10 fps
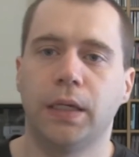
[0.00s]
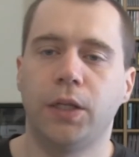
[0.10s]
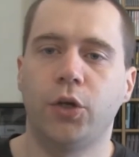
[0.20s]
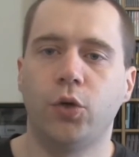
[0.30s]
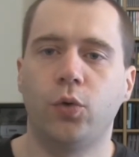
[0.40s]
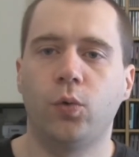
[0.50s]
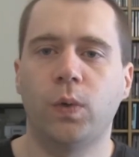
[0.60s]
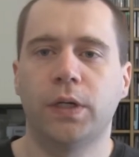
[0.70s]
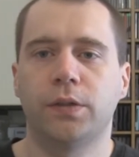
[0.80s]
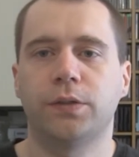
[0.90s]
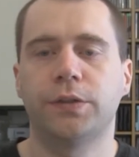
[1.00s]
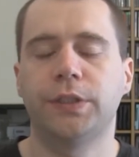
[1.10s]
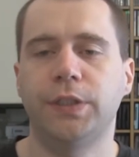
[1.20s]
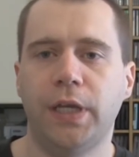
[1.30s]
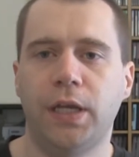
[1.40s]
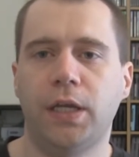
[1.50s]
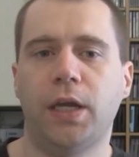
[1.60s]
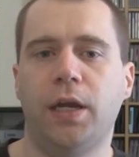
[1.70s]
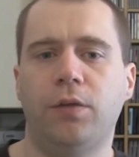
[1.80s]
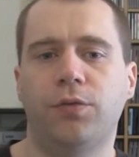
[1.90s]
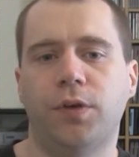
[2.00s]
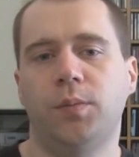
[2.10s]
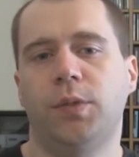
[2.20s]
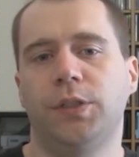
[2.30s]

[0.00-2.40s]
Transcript: Hello. Today I find